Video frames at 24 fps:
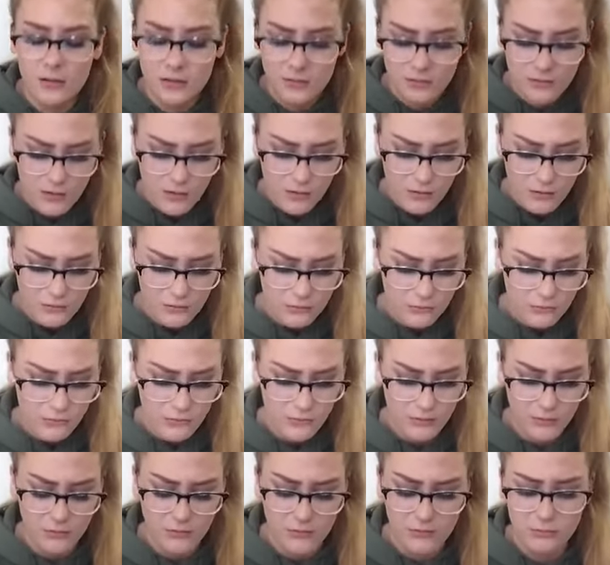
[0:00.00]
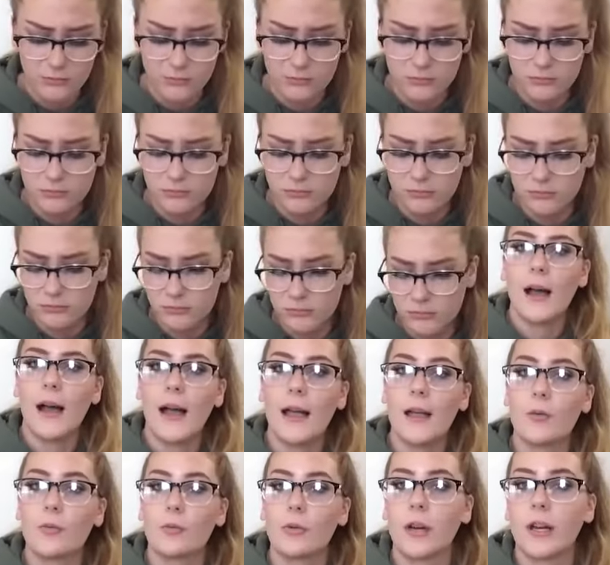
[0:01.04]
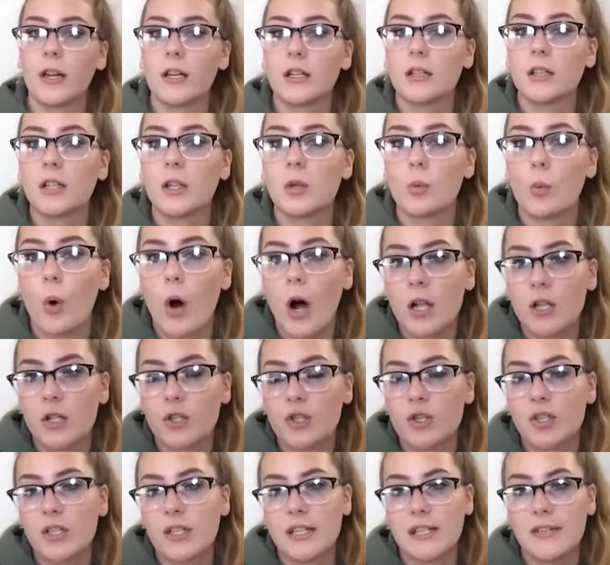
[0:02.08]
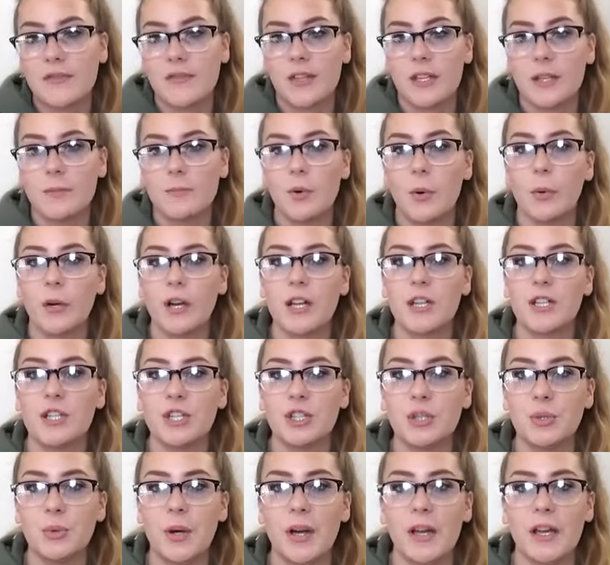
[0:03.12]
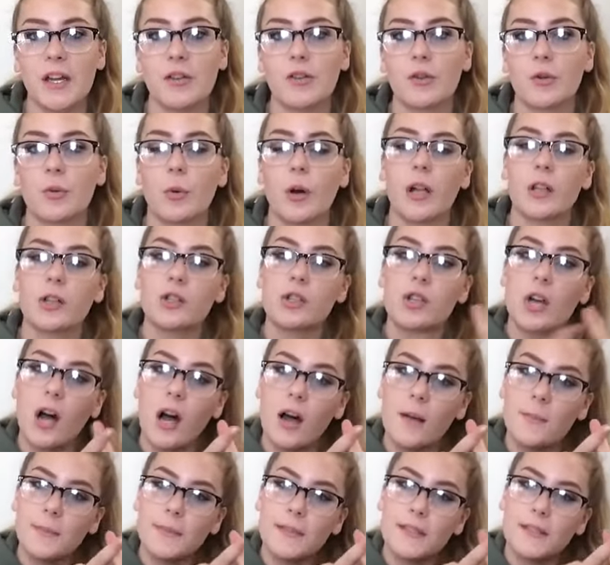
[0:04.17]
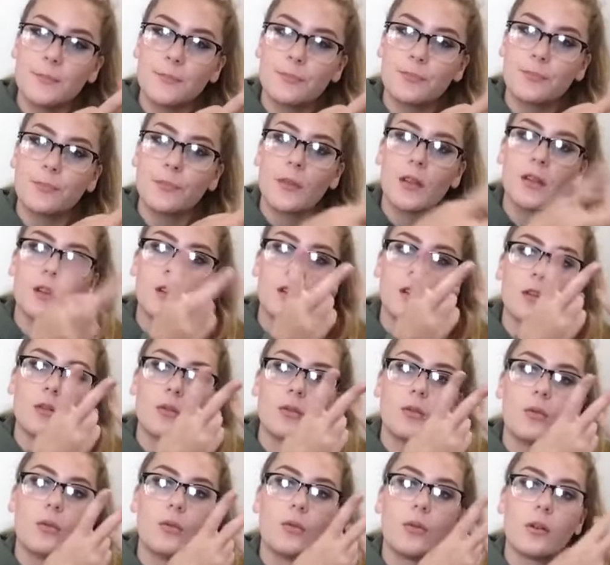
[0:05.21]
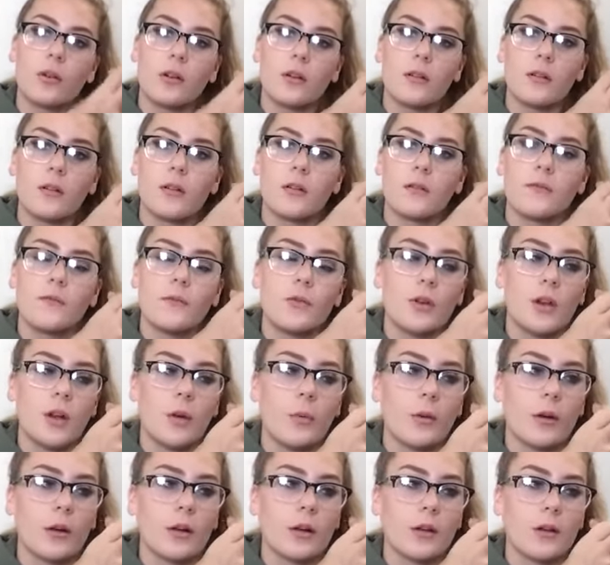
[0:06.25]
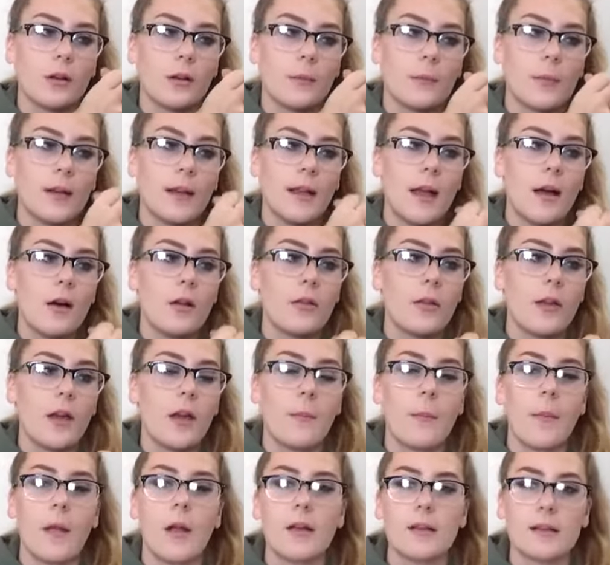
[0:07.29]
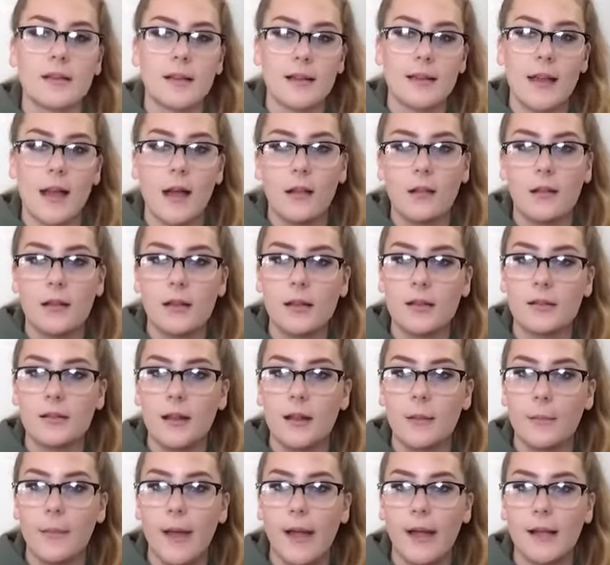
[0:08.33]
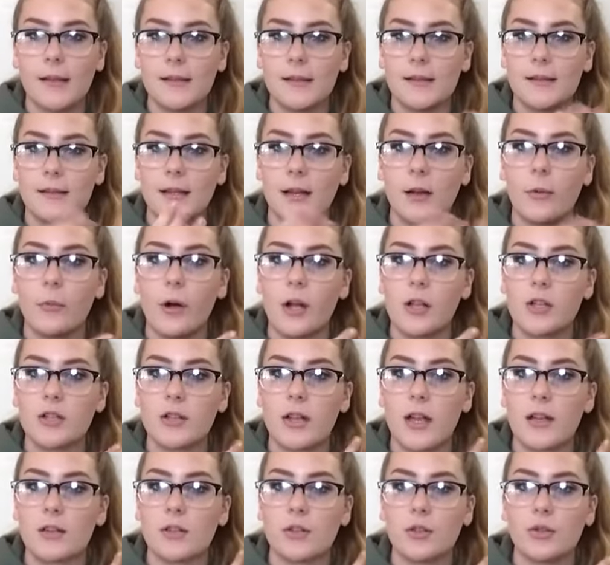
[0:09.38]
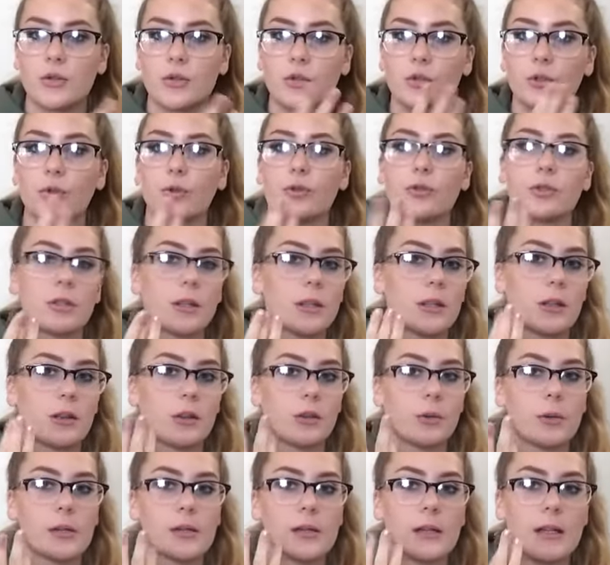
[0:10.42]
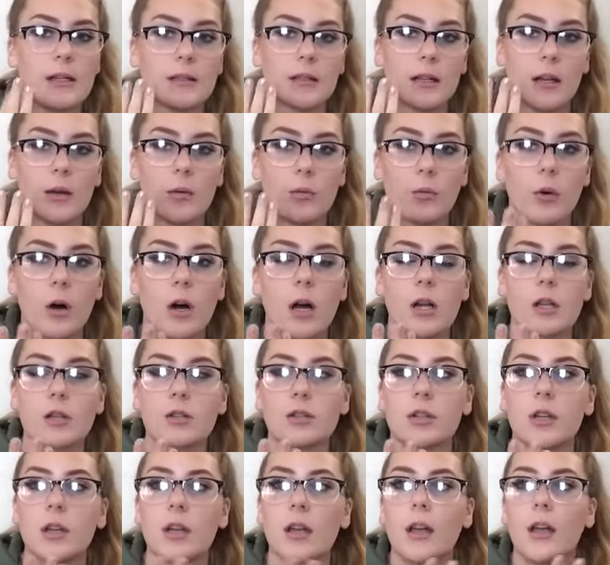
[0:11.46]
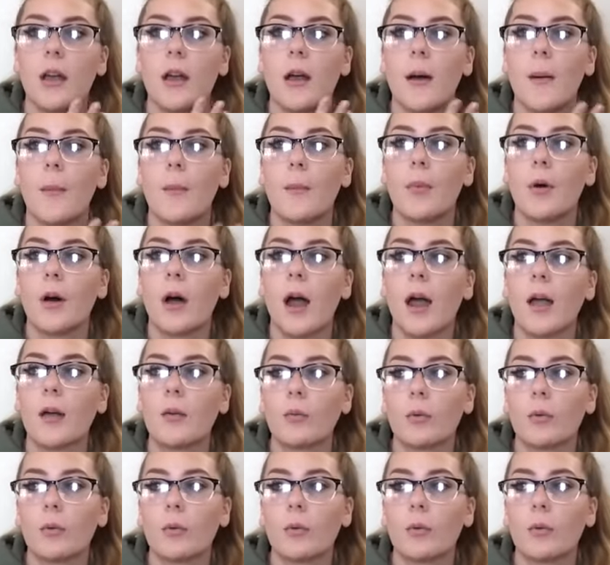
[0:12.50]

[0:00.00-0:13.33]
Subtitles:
No. I rarely watch TV, but when I do, I either watch Cops or Food Network. But now that America's Got Talent is, like, back in season, I watch that too. So those are, like, the three things that I watch. But I